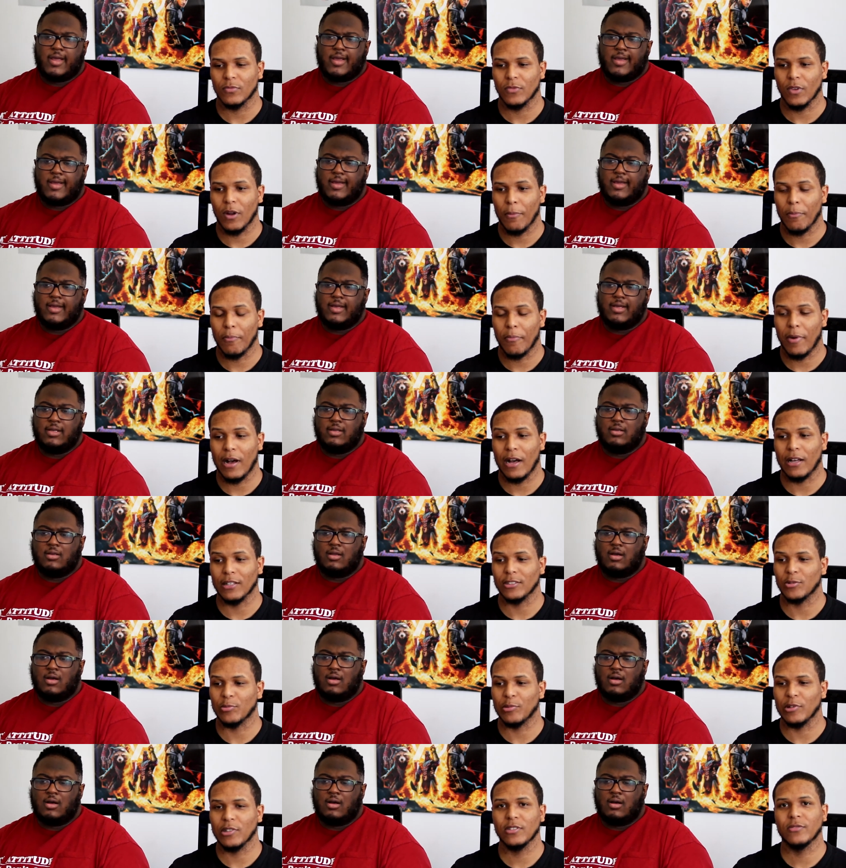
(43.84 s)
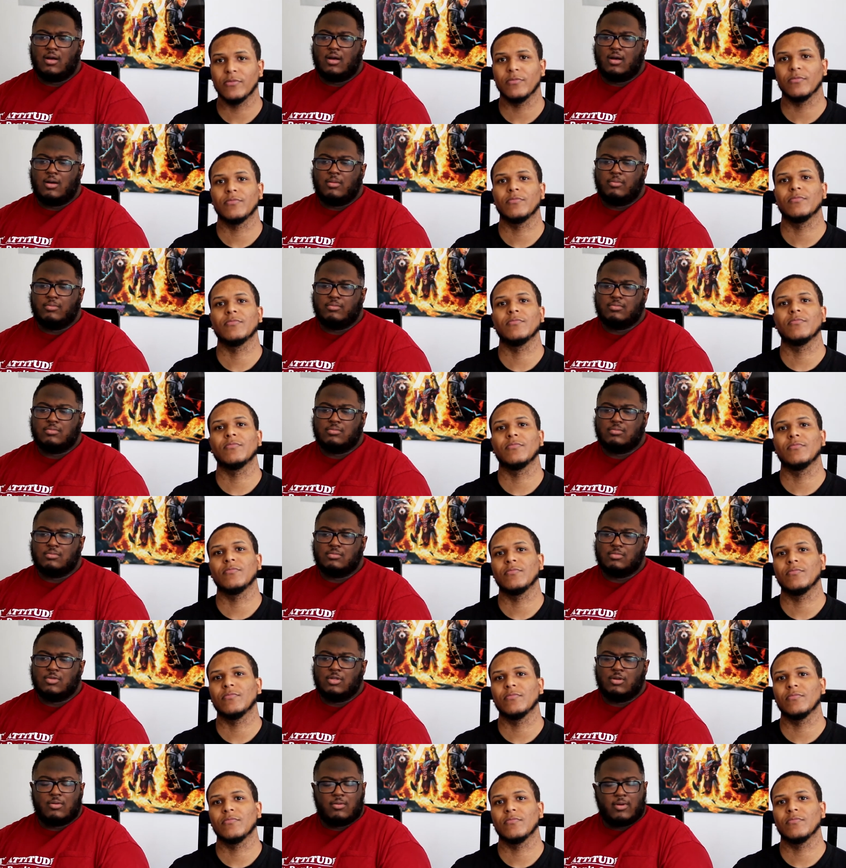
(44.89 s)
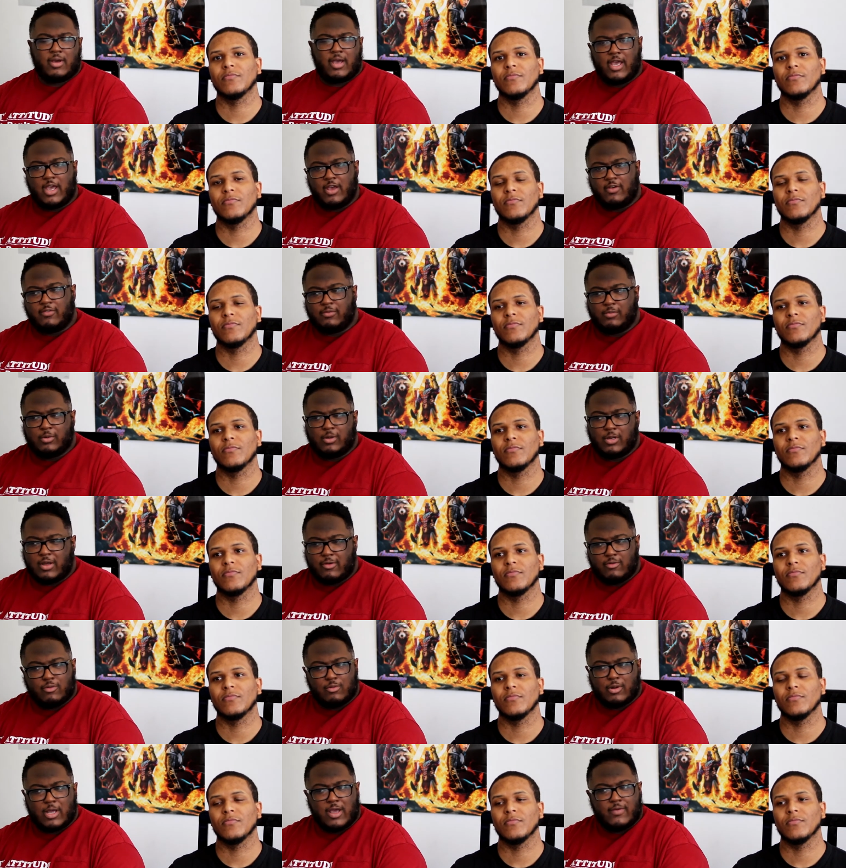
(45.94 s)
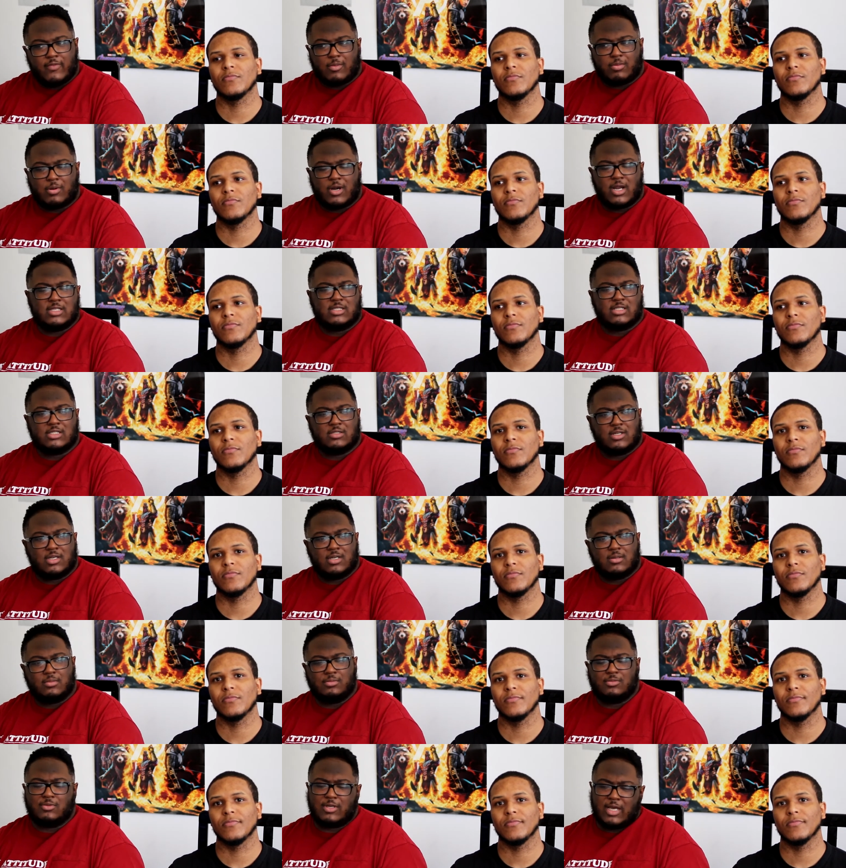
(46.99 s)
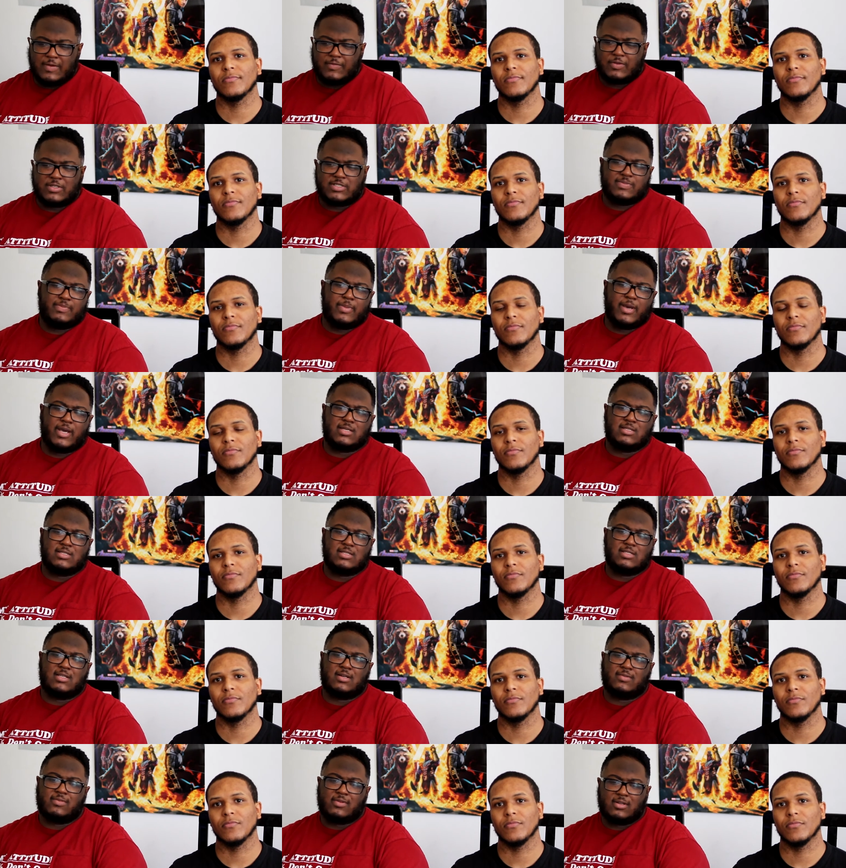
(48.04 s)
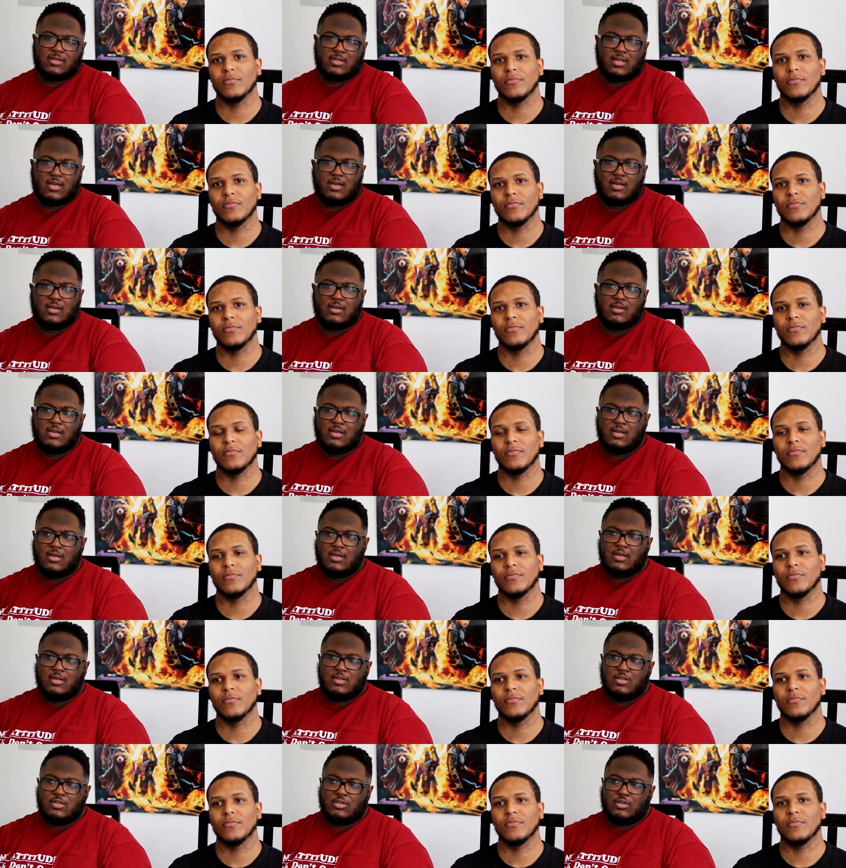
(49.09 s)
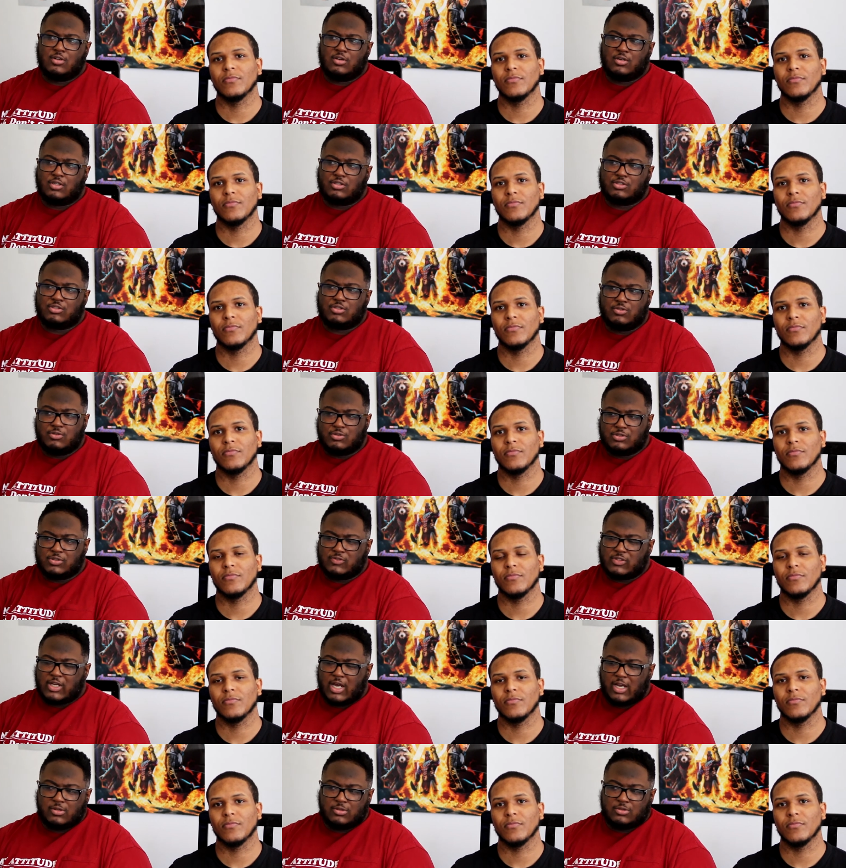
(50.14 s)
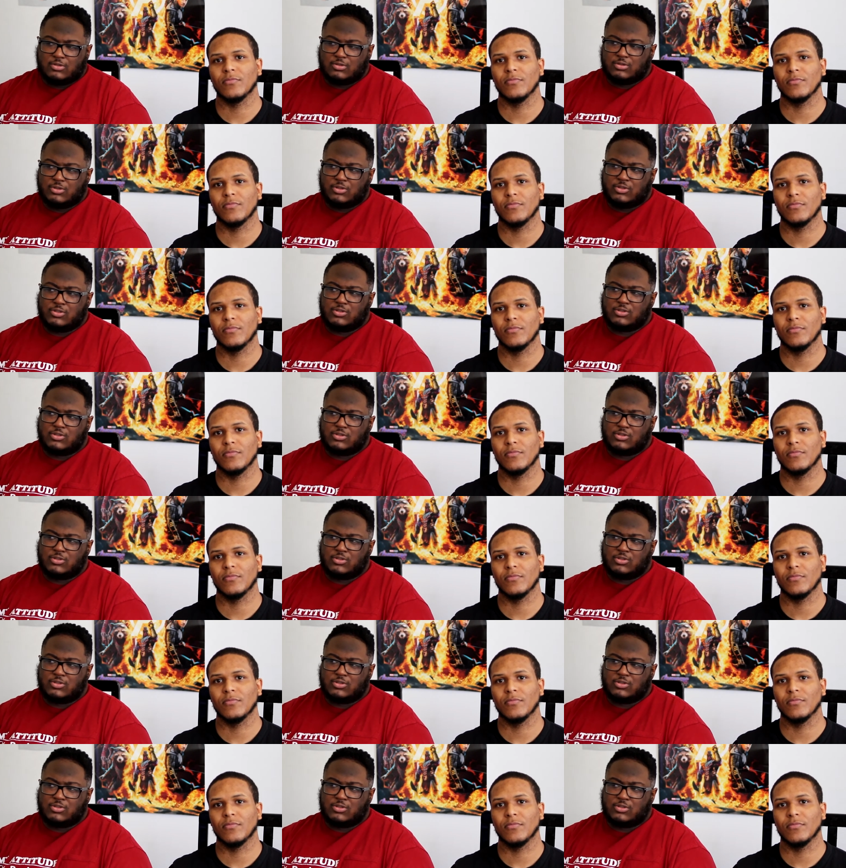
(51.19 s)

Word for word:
Speaker 1: and possibly. um, you don't have you don't have you don't have your prices yet. You have your specs and stuff like that. Your exclusive titles.